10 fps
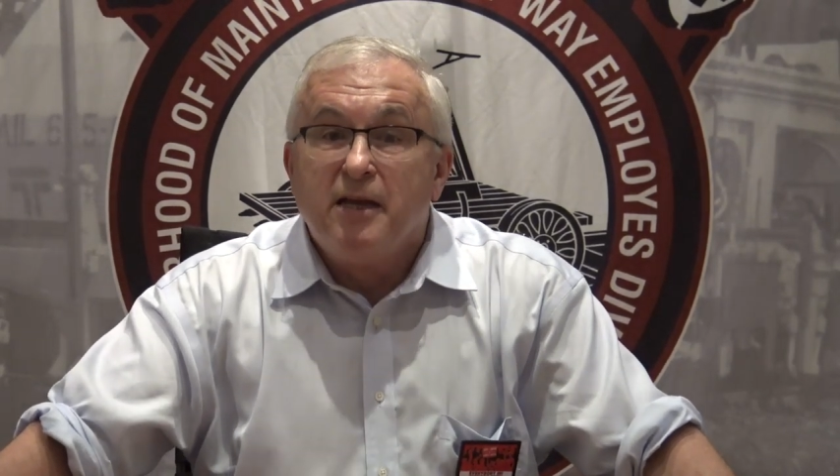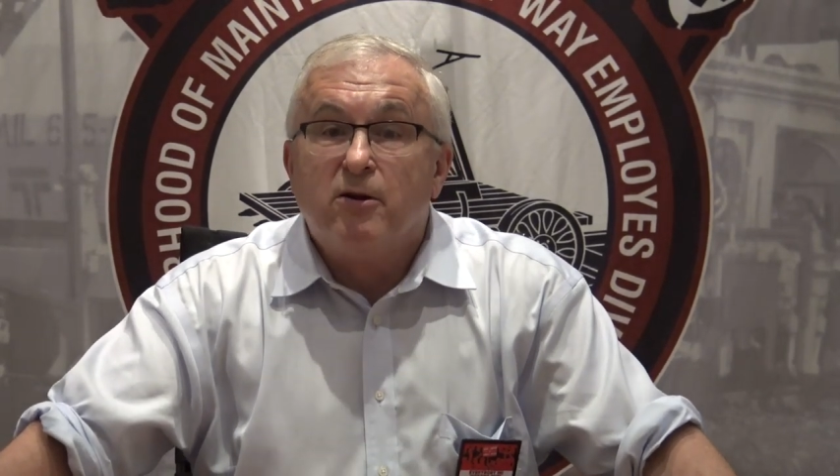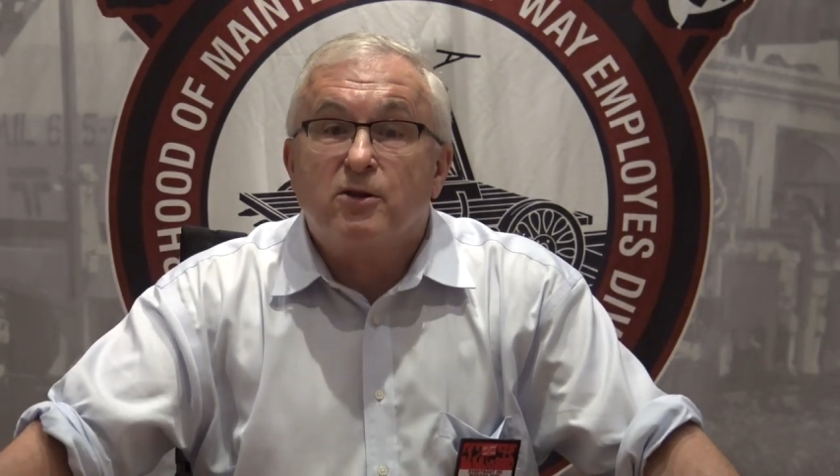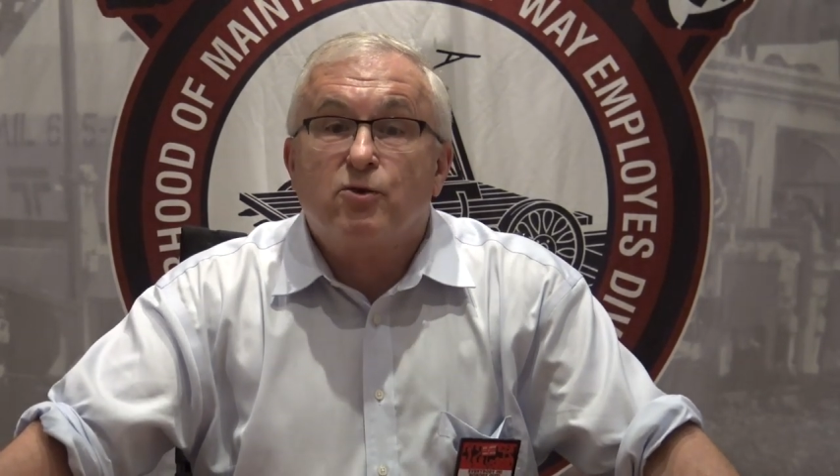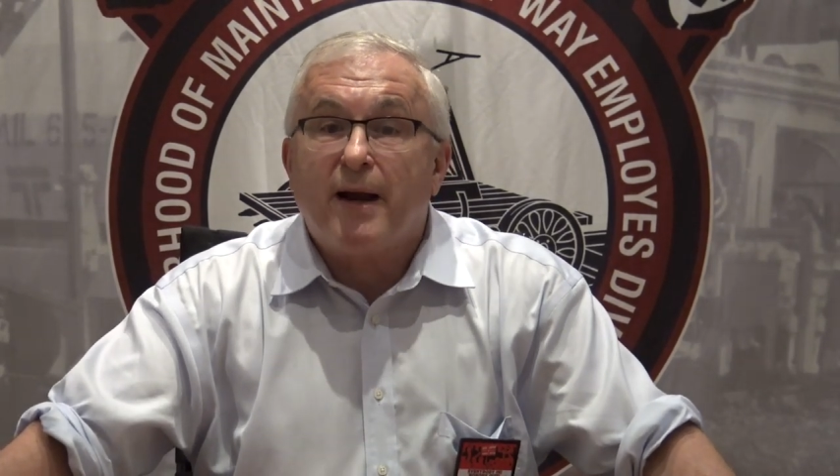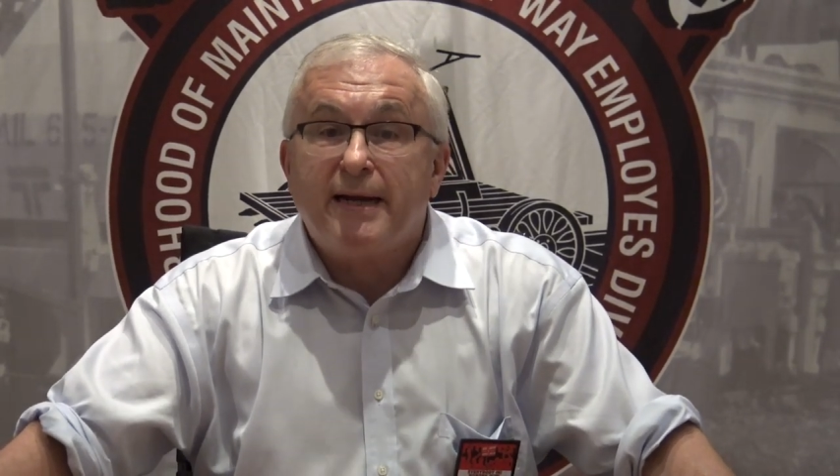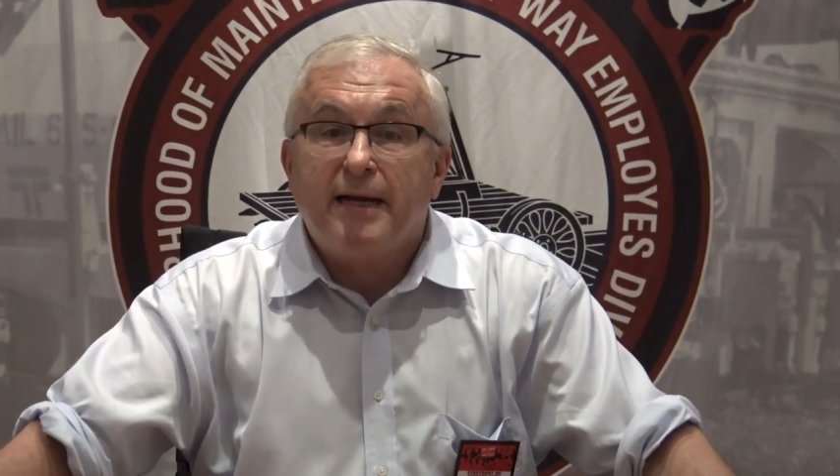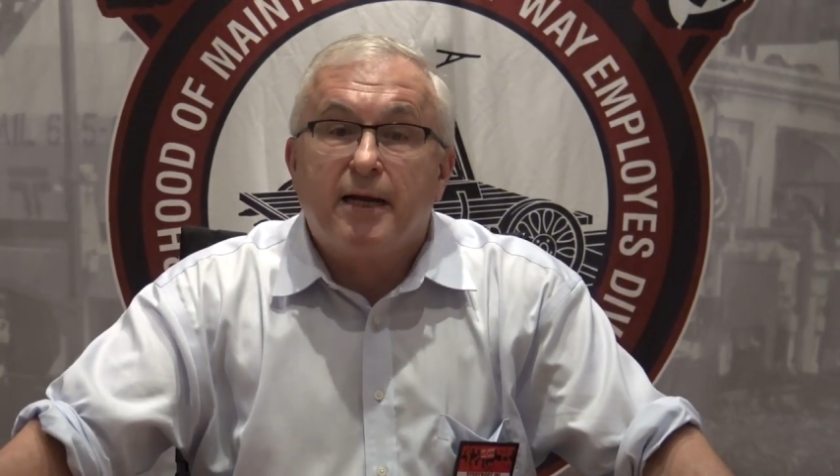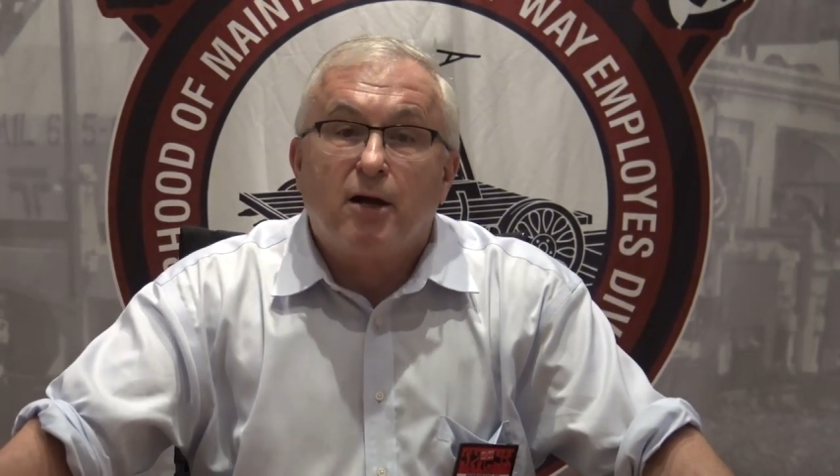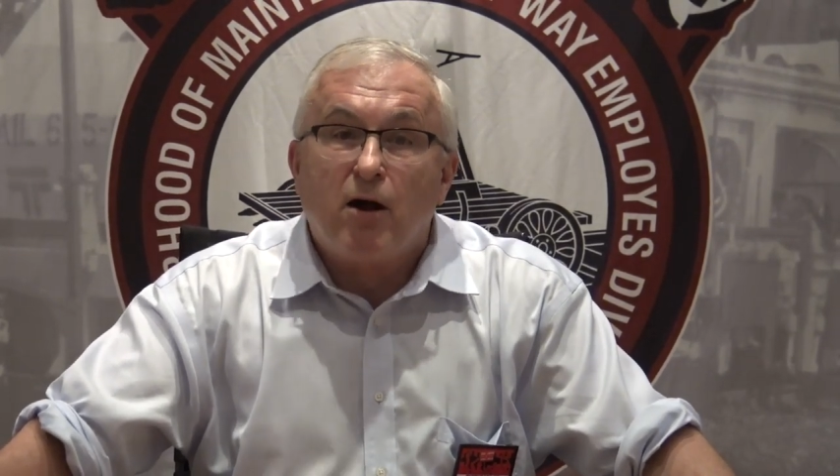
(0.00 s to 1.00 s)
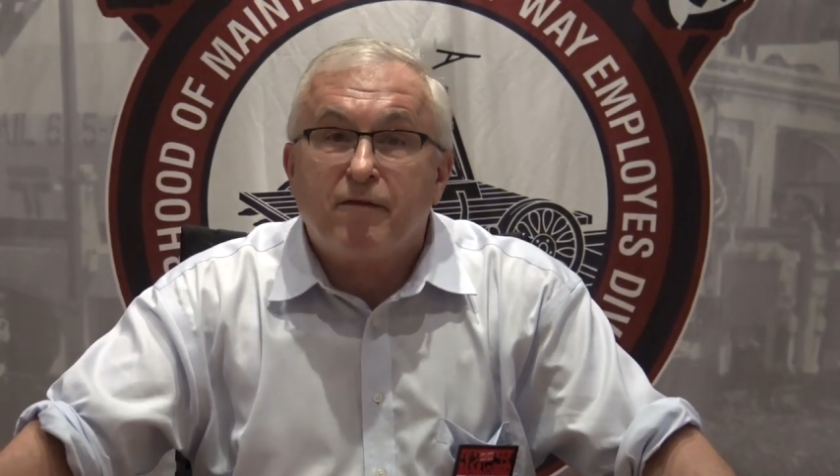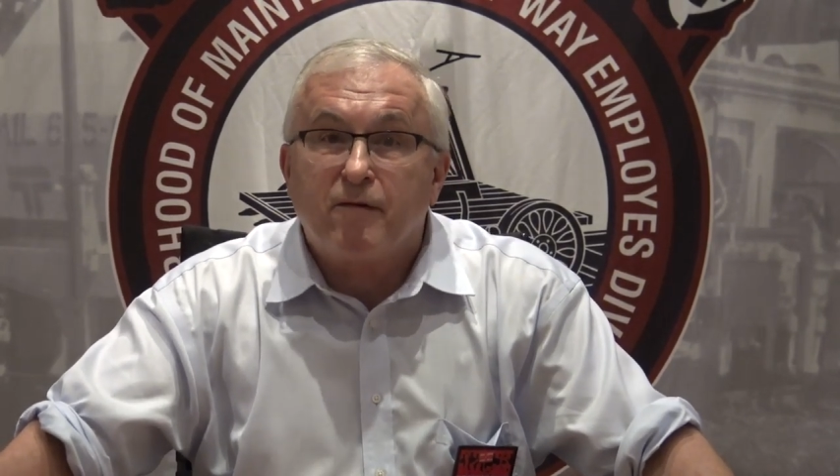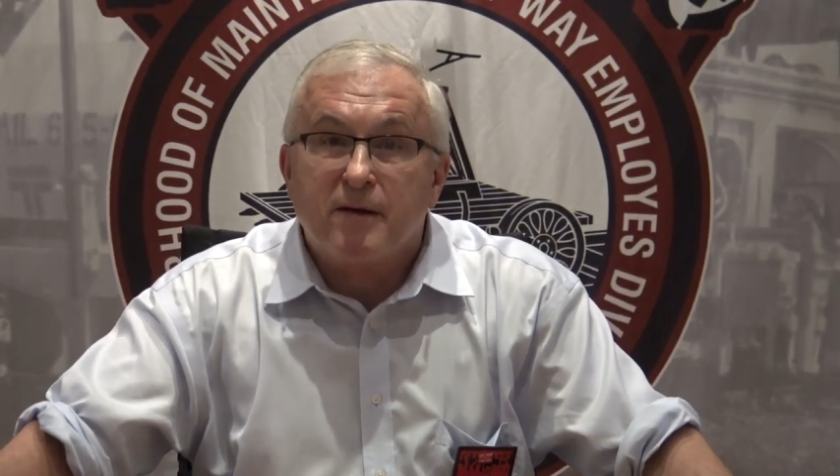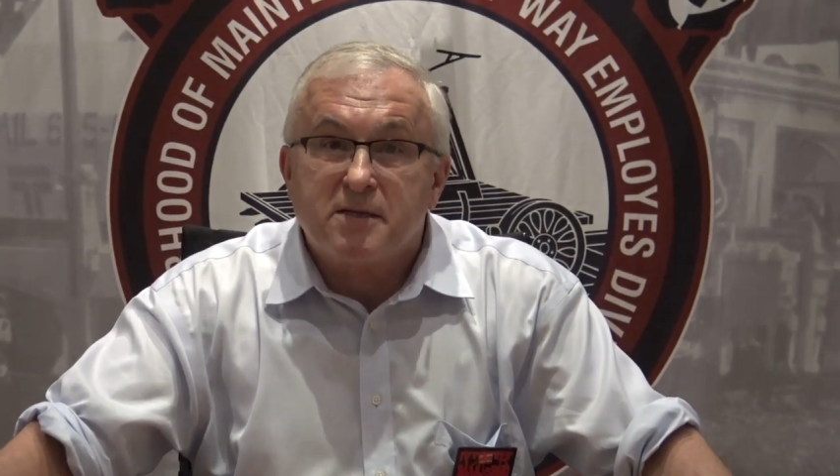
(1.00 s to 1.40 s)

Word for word: you're trading it off for a